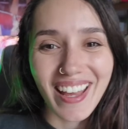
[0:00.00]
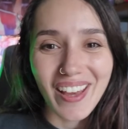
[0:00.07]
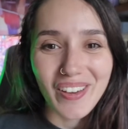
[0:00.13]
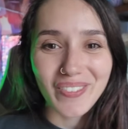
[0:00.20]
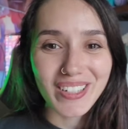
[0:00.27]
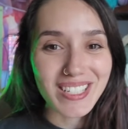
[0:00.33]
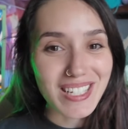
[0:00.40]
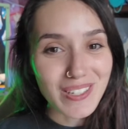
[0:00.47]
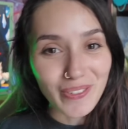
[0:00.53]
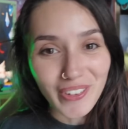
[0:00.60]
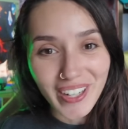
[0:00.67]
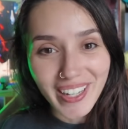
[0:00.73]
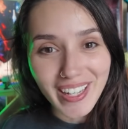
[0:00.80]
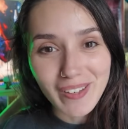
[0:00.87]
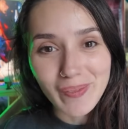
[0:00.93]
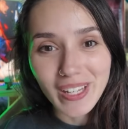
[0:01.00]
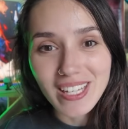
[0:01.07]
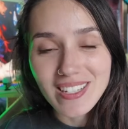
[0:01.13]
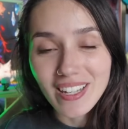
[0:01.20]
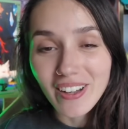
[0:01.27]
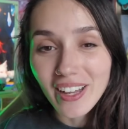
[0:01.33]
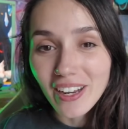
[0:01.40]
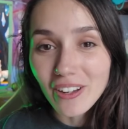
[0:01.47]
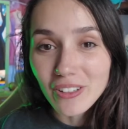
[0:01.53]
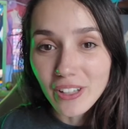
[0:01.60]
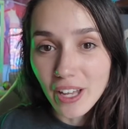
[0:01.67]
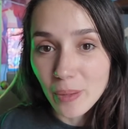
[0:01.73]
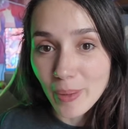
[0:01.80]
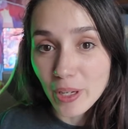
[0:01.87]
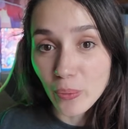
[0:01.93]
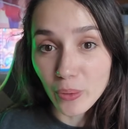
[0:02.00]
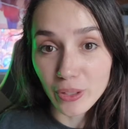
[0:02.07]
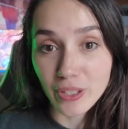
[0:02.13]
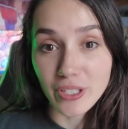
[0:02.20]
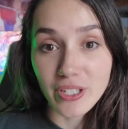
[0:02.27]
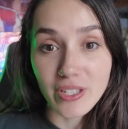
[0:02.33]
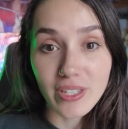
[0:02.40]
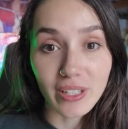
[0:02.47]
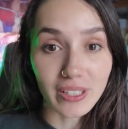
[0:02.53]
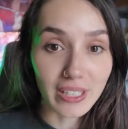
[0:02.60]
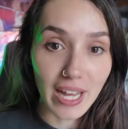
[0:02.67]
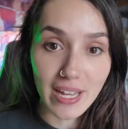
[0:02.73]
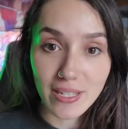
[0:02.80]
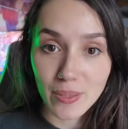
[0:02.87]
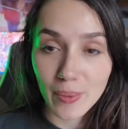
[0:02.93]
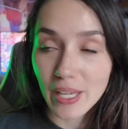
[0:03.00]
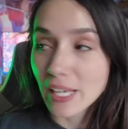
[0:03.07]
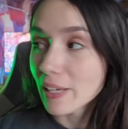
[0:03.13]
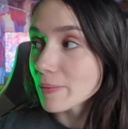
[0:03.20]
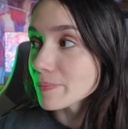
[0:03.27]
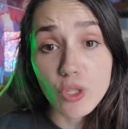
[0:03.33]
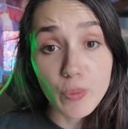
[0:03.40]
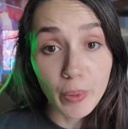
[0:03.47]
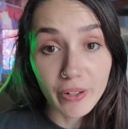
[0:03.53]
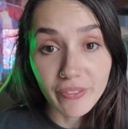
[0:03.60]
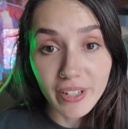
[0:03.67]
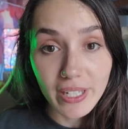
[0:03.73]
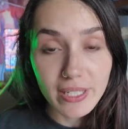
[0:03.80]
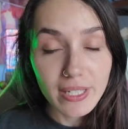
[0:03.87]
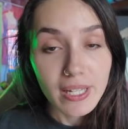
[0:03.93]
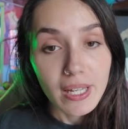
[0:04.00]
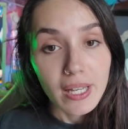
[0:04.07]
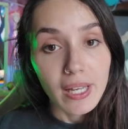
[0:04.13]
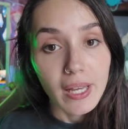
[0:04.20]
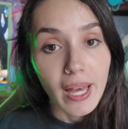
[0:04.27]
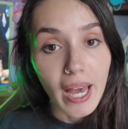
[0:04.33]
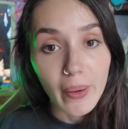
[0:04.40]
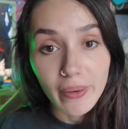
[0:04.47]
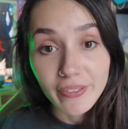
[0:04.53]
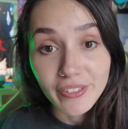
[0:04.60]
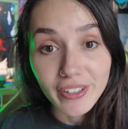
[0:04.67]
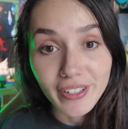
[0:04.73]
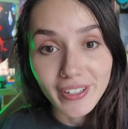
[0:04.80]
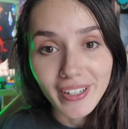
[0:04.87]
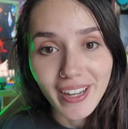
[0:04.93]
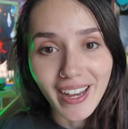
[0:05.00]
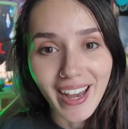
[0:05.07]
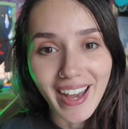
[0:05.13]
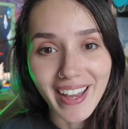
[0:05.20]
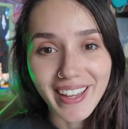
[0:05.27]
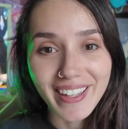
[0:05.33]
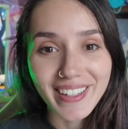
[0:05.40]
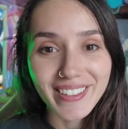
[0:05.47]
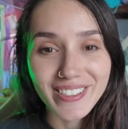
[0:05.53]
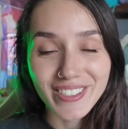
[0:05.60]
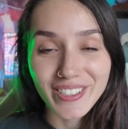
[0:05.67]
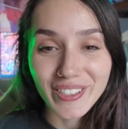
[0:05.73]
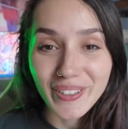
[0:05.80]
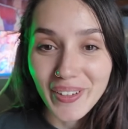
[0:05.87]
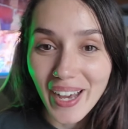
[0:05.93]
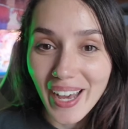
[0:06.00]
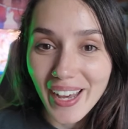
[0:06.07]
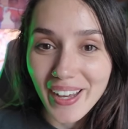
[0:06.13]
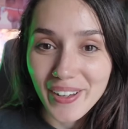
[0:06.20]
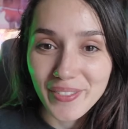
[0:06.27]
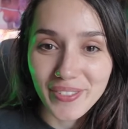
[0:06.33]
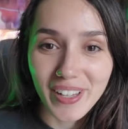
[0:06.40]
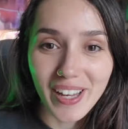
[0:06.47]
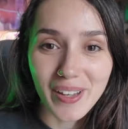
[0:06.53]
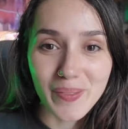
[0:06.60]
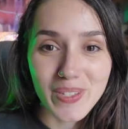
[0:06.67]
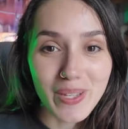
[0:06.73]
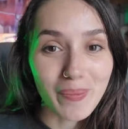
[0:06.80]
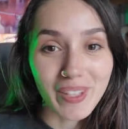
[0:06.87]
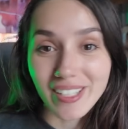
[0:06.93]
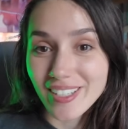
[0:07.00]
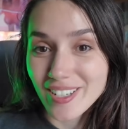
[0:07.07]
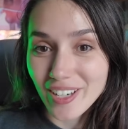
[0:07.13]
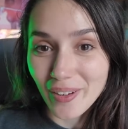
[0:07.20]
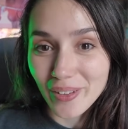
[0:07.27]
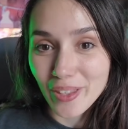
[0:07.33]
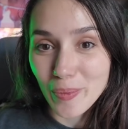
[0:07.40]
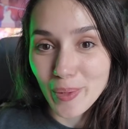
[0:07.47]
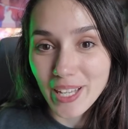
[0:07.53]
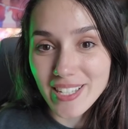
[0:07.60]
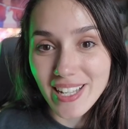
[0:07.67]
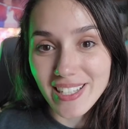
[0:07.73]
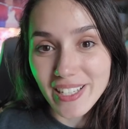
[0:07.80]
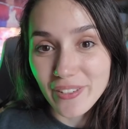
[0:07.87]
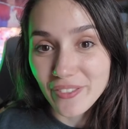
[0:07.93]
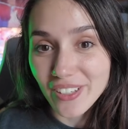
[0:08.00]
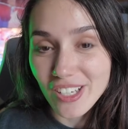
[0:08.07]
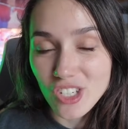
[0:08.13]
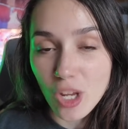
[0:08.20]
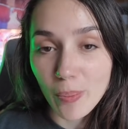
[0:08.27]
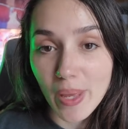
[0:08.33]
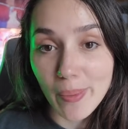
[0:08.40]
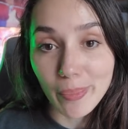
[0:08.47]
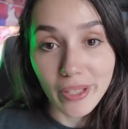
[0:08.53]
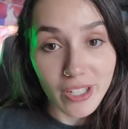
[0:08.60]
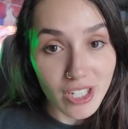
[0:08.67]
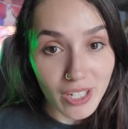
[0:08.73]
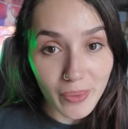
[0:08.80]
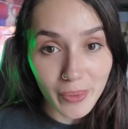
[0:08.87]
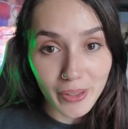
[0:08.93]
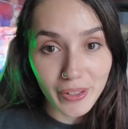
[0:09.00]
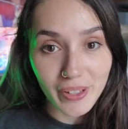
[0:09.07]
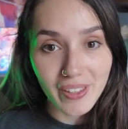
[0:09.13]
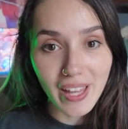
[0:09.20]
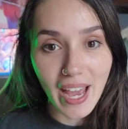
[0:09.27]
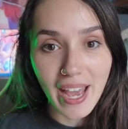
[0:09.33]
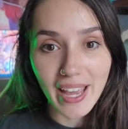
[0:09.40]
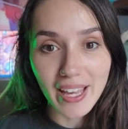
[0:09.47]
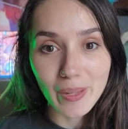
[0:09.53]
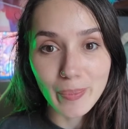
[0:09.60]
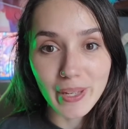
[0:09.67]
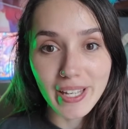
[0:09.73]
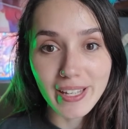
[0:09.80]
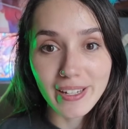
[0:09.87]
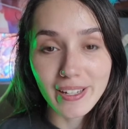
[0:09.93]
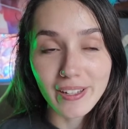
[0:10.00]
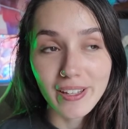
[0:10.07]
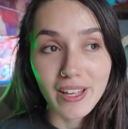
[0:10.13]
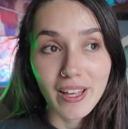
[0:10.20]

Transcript: which is fine because I got out a lot of my orders last week, which is perfect. However, I do have something to share with you because I did finish up a plushie order that I had been